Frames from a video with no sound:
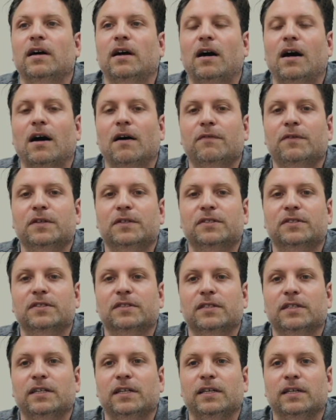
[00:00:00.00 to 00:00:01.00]

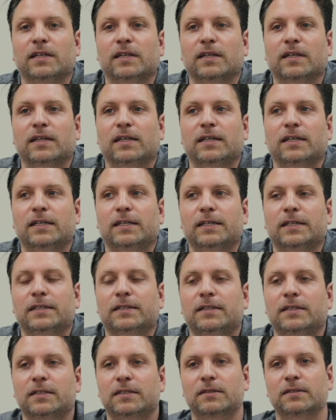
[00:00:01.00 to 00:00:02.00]
Obviously,
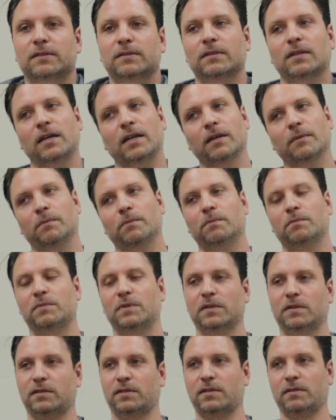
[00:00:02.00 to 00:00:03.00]
this
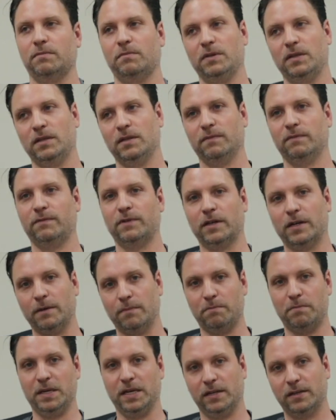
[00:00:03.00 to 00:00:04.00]
can be a very
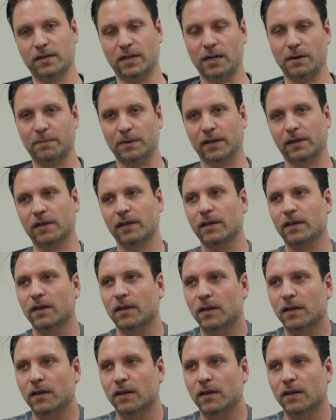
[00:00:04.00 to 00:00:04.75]
big topic.